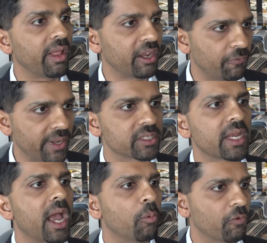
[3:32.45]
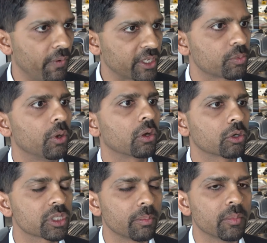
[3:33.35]
like FaceTime or Facebook
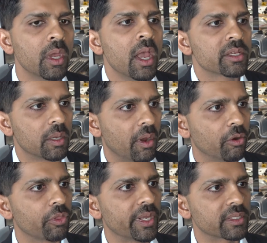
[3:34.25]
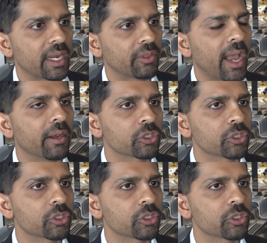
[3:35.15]
or some other things like that.